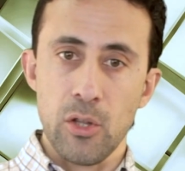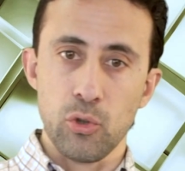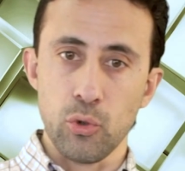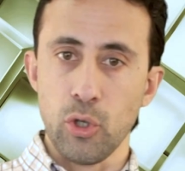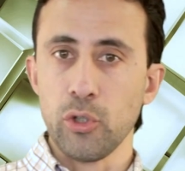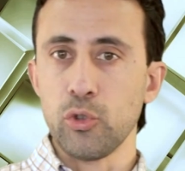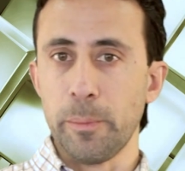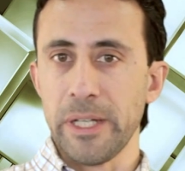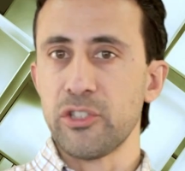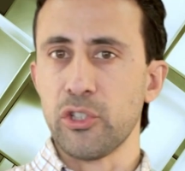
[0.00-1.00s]
to go to
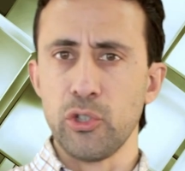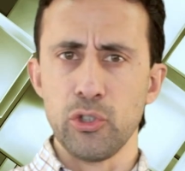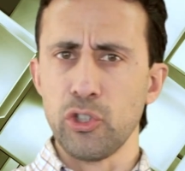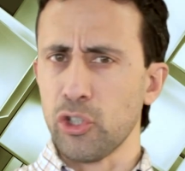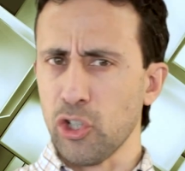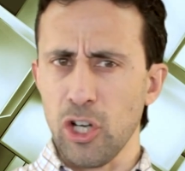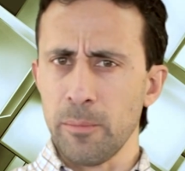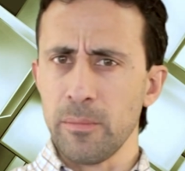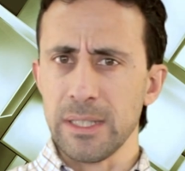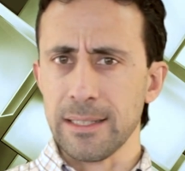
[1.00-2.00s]

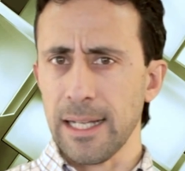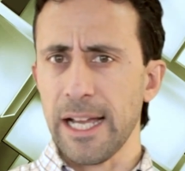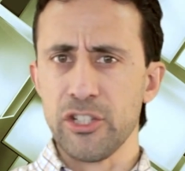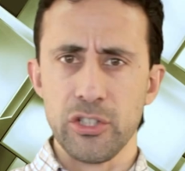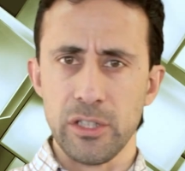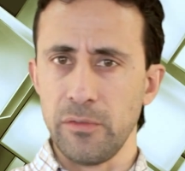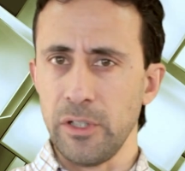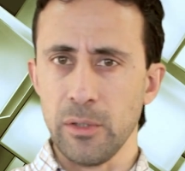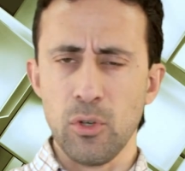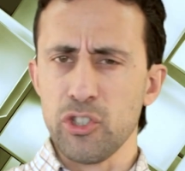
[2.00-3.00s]

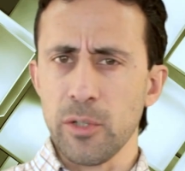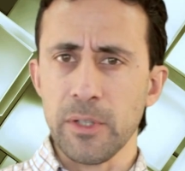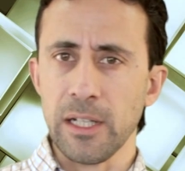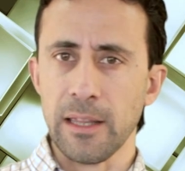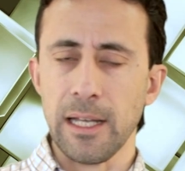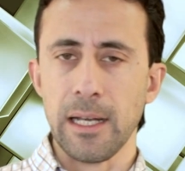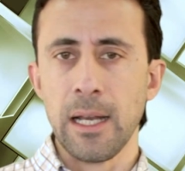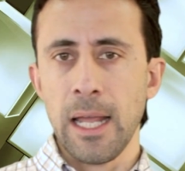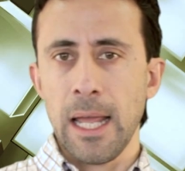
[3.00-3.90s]
petsecure.com/TV or something like that.